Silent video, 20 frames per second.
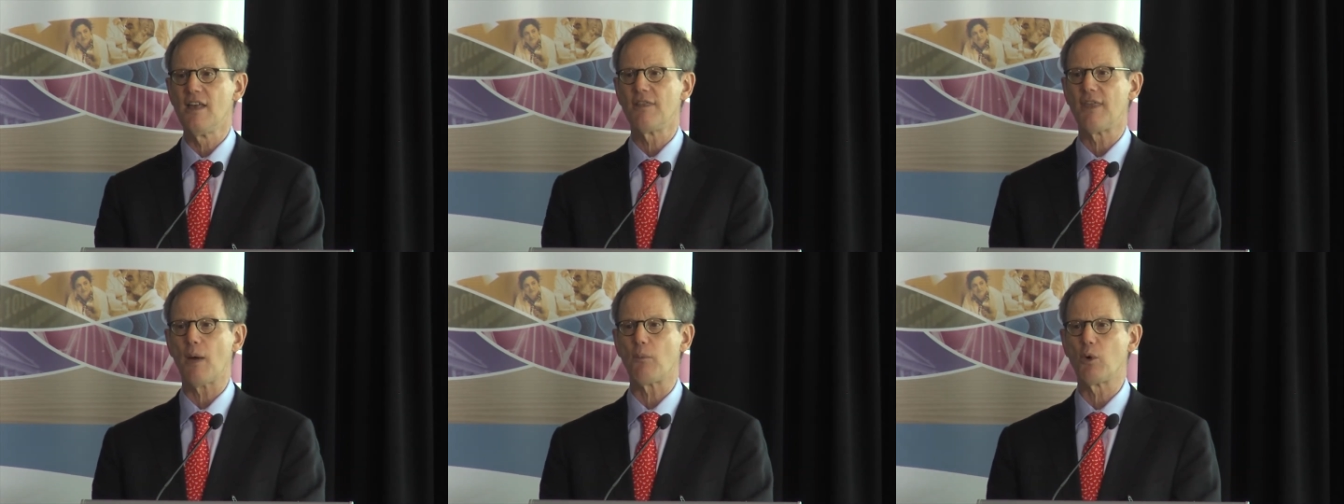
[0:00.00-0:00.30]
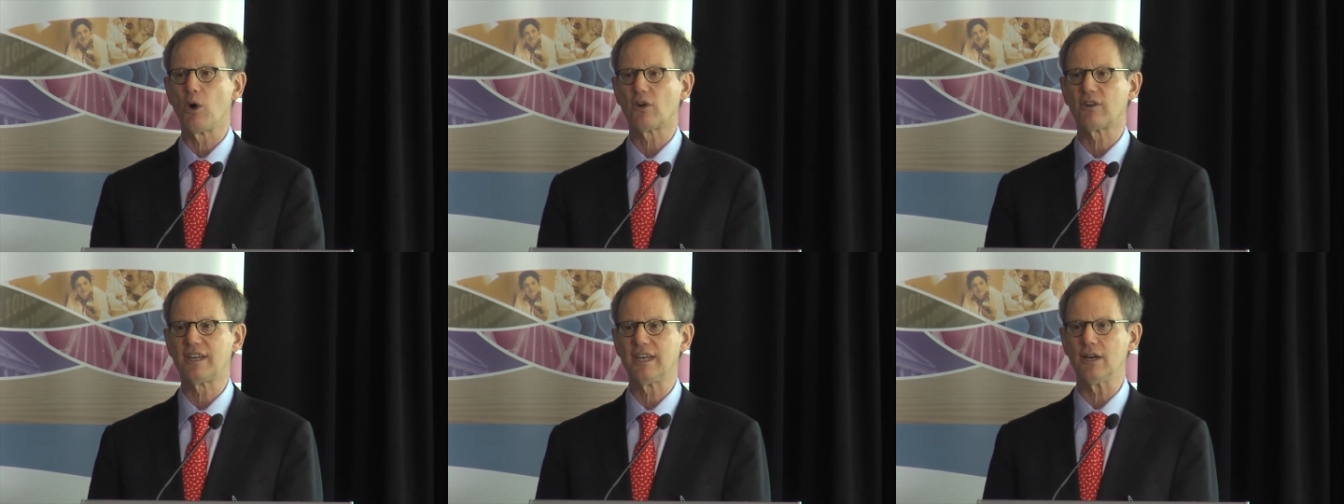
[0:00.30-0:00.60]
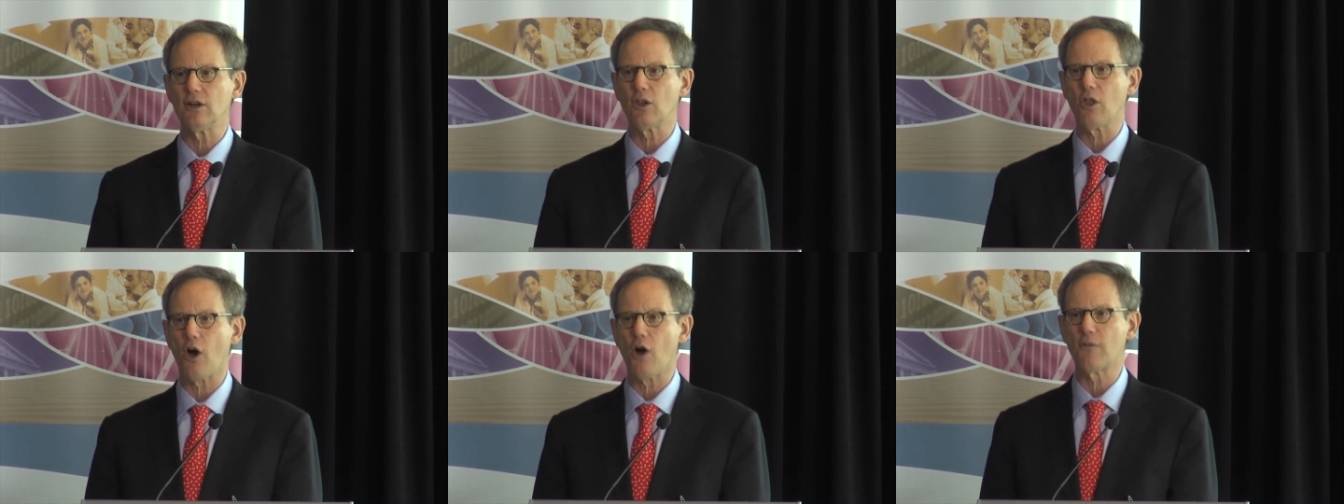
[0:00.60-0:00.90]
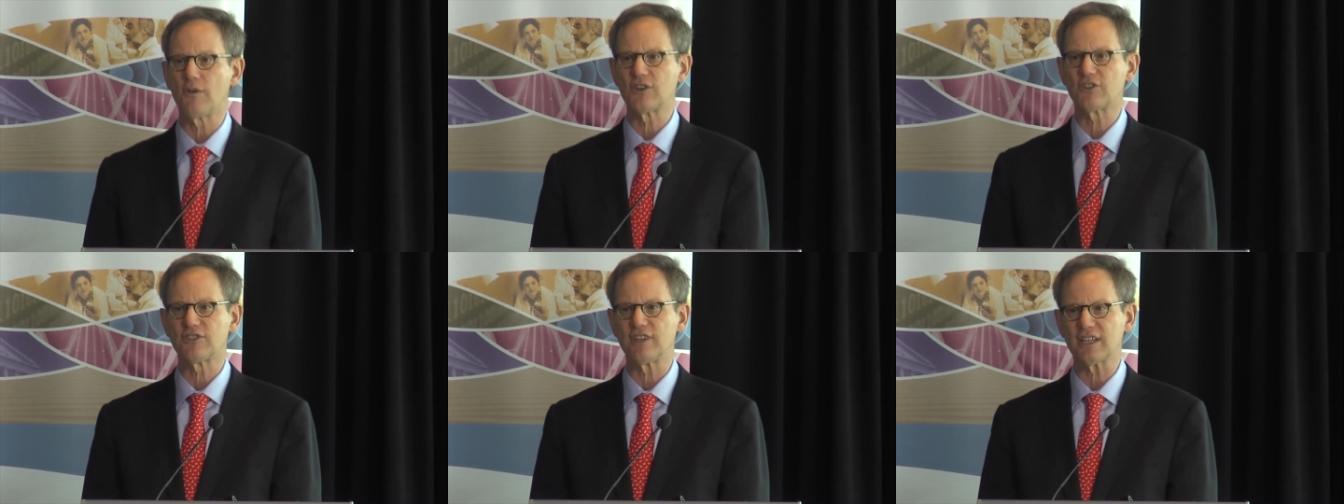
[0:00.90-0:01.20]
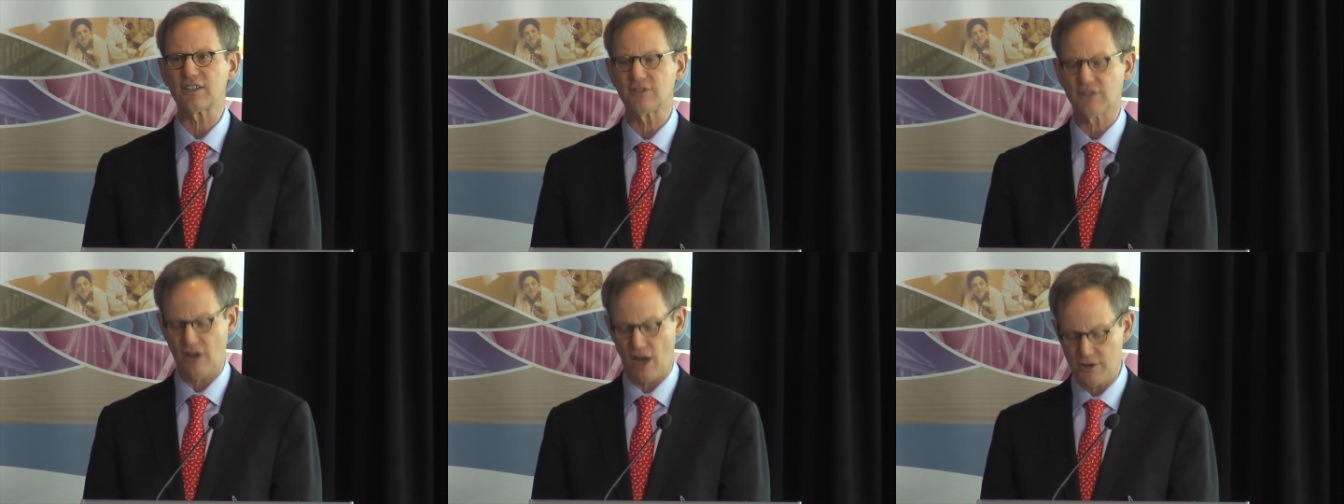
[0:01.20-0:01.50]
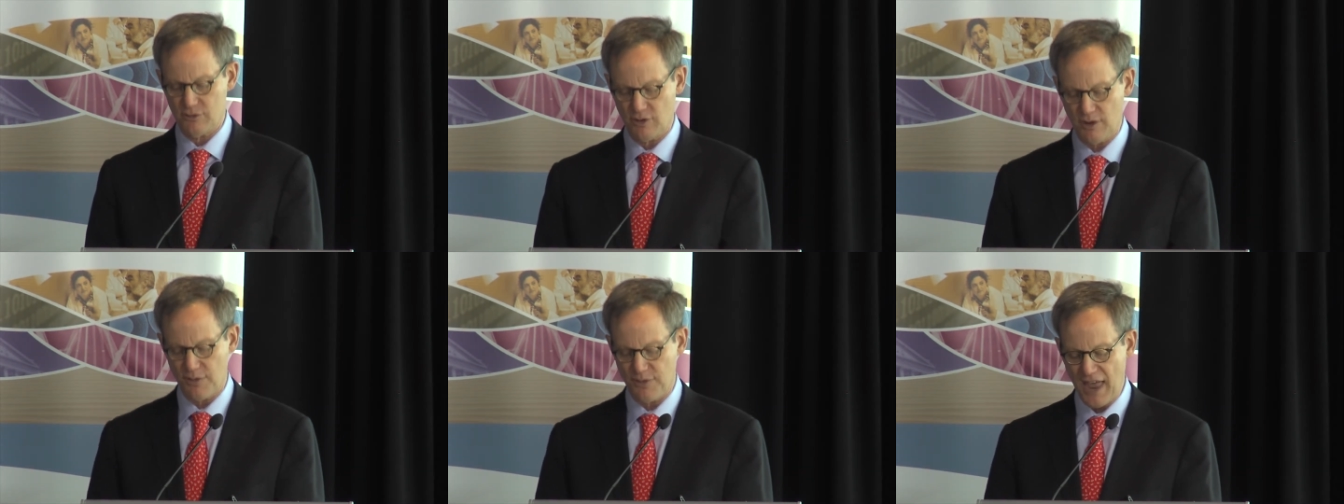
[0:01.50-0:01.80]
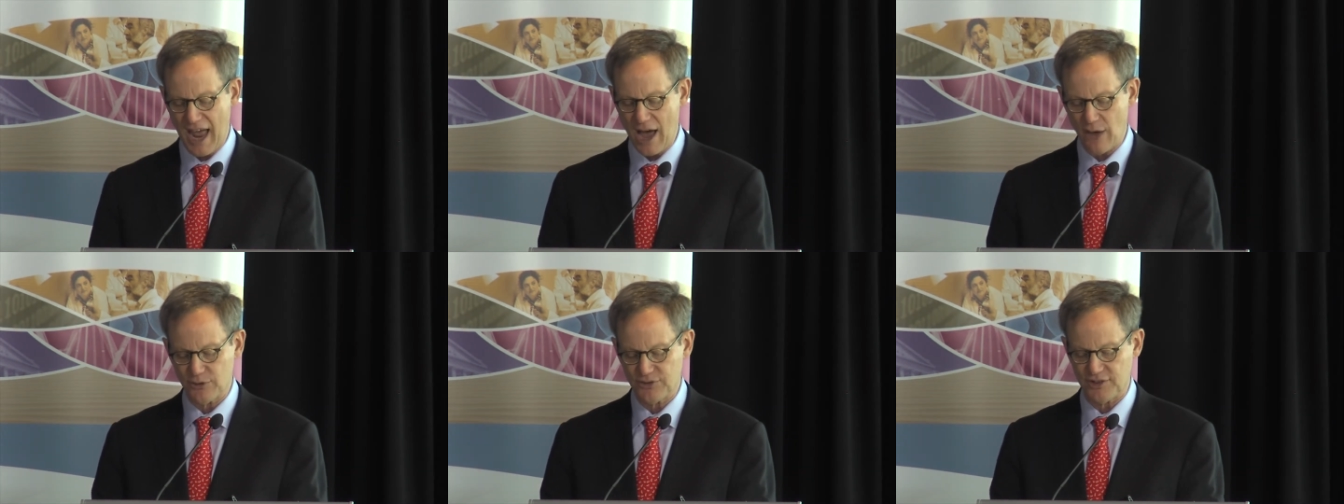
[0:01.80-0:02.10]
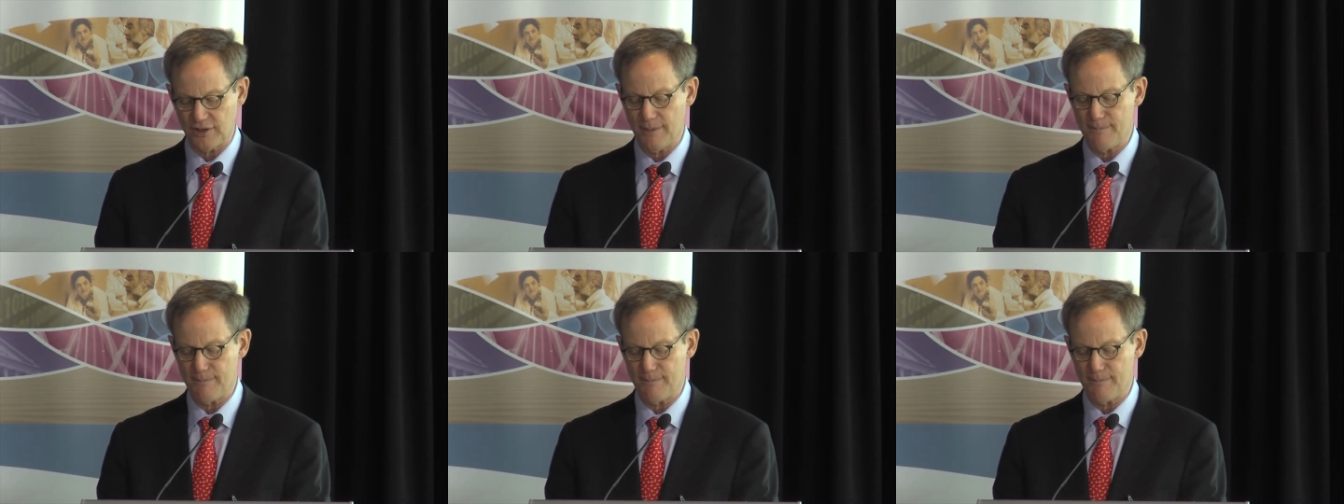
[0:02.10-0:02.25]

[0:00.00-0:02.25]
that will kill over 600,000